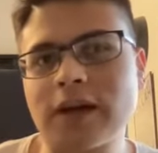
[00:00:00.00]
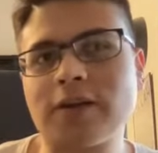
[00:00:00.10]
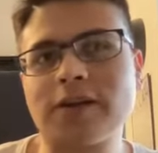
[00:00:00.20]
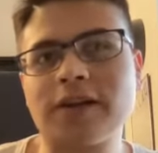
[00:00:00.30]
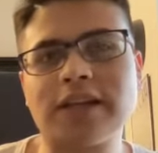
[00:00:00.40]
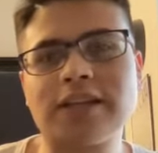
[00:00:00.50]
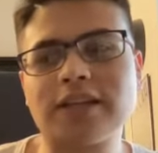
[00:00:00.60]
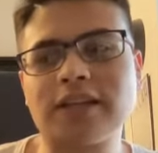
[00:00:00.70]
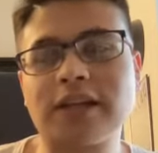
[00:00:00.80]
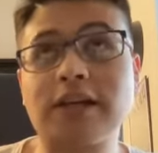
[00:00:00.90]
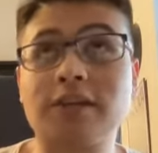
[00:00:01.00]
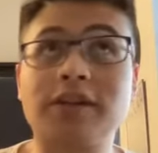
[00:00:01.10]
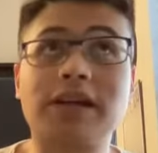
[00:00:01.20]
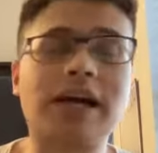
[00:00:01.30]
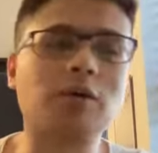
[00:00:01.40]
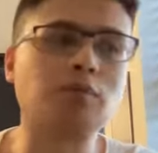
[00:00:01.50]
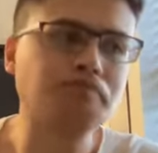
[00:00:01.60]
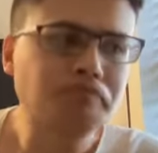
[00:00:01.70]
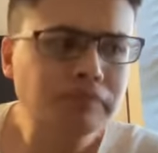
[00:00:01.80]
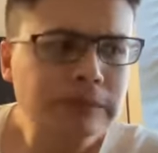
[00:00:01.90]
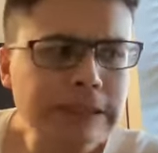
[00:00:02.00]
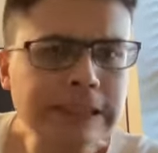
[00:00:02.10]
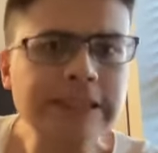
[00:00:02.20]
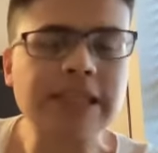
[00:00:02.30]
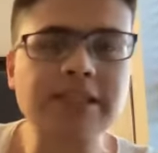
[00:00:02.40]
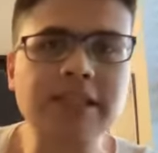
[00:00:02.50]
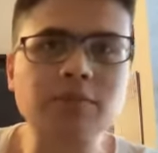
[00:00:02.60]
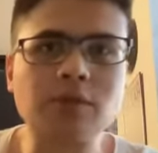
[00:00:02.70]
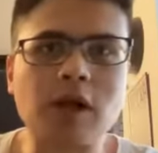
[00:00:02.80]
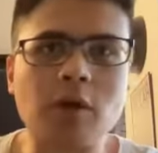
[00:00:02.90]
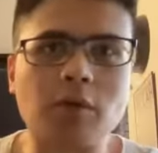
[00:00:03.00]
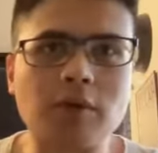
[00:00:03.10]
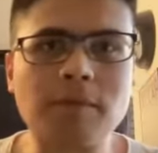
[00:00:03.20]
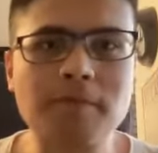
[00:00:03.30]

looking at how next season will go.